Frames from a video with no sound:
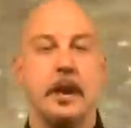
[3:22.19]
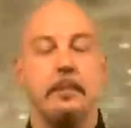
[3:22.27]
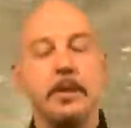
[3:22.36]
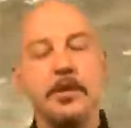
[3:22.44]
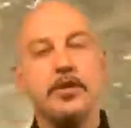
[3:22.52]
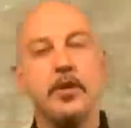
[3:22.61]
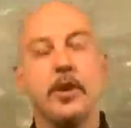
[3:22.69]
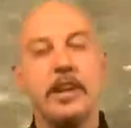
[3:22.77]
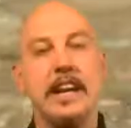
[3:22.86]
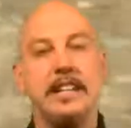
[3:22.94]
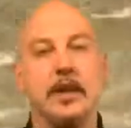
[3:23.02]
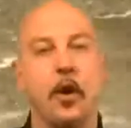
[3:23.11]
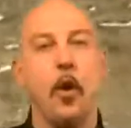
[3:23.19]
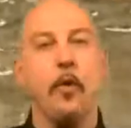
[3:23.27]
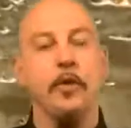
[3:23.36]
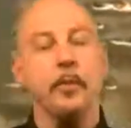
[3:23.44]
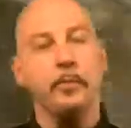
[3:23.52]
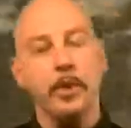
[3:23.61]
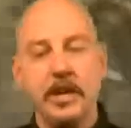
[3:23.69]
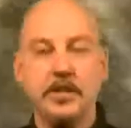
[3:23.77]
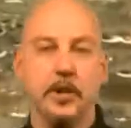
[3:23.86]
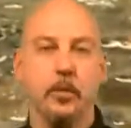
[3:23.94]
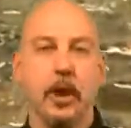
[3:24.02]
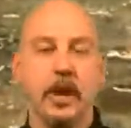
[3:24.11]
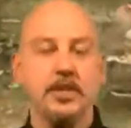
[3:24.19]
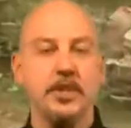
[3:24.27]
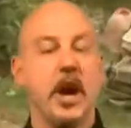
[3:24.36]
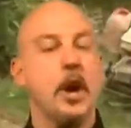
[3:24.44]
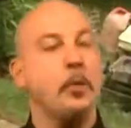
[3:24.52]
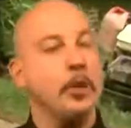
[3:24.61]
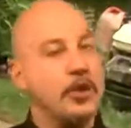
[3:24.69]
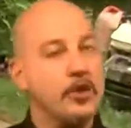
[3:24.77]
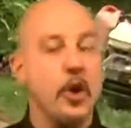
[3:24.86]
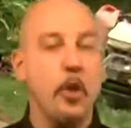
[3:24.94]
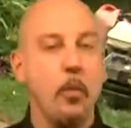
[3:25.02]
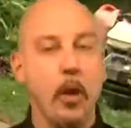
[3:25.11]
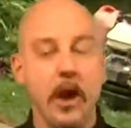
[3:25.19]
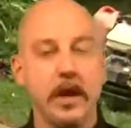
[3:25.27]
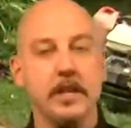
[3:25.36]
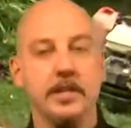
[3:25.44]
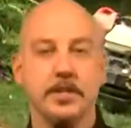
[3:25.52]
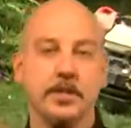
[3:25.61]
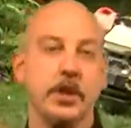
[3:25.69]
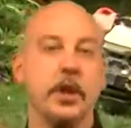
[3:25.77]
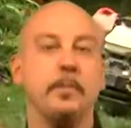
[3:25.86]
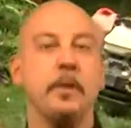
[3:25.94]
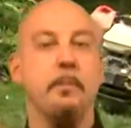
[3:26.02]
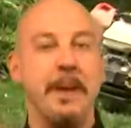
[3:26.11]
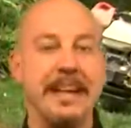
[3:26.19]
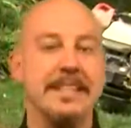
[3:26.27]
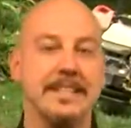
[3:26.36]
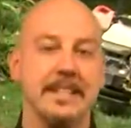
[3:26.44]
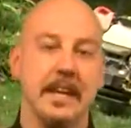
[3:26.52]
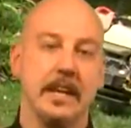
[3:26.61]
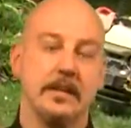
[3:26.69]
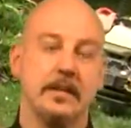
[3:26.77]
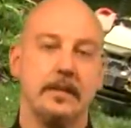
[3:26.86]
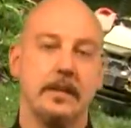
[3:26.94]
Be sure not to over pressure wash. We don't want to disturb the base sand.